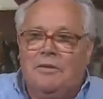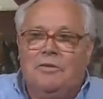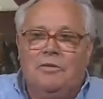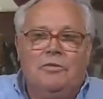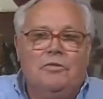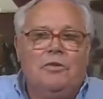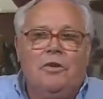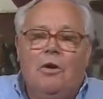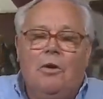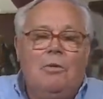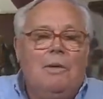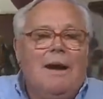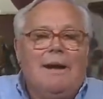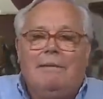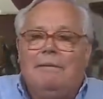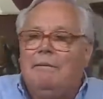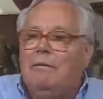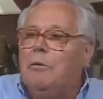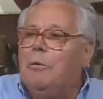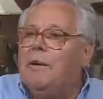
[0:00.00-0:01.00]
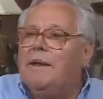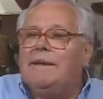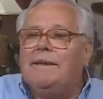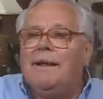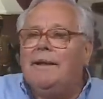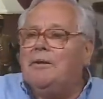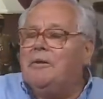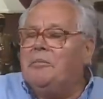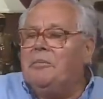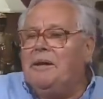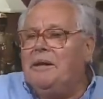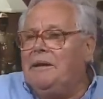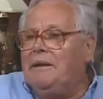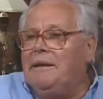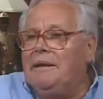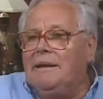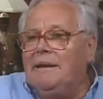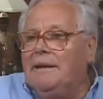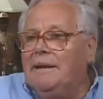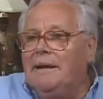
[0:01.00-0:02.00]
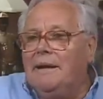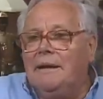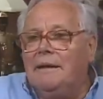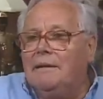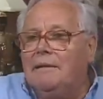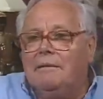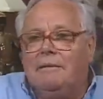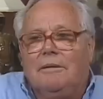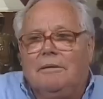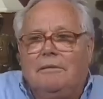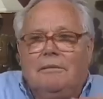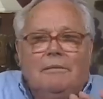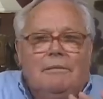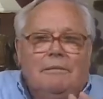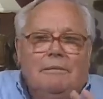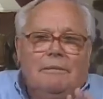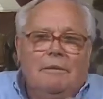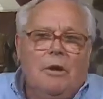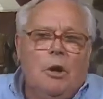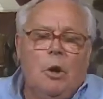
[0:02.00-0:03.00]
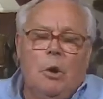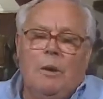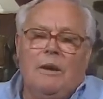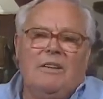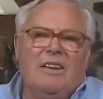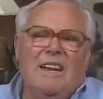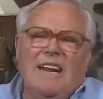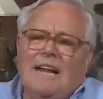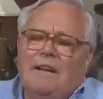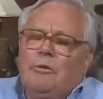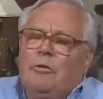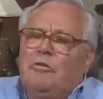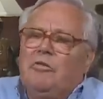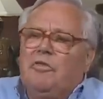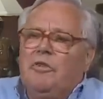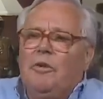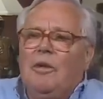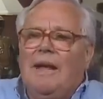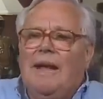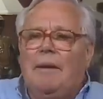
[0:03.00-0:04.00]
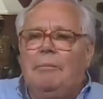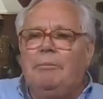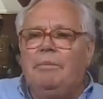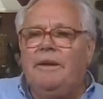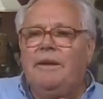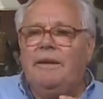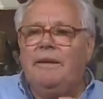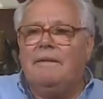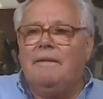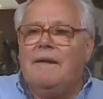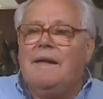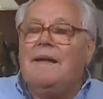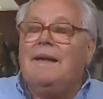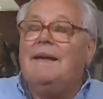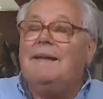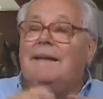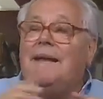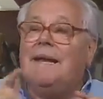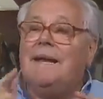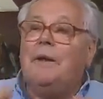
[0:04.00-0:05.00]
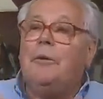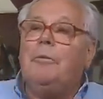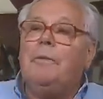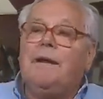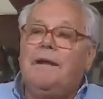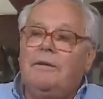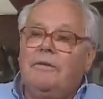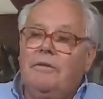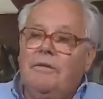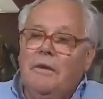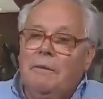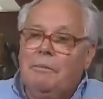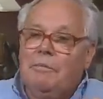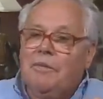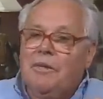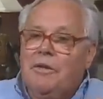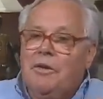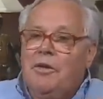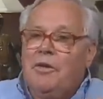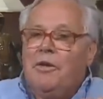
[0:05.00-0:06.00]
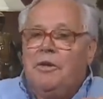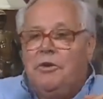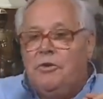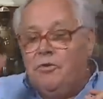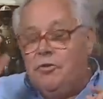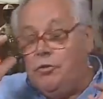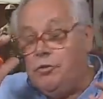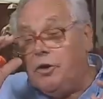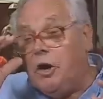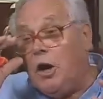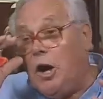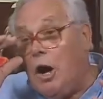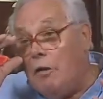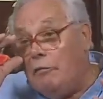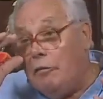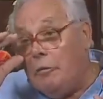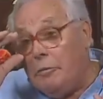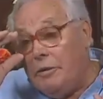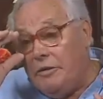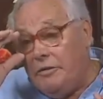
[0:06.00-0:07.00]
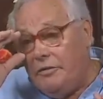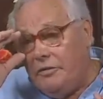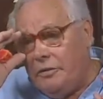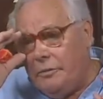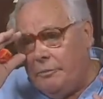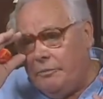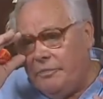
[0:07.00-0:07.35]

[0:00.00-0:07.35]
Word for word: So I quit that immediately. I thought, no, I said, I don't feel happy here. And then I went to the government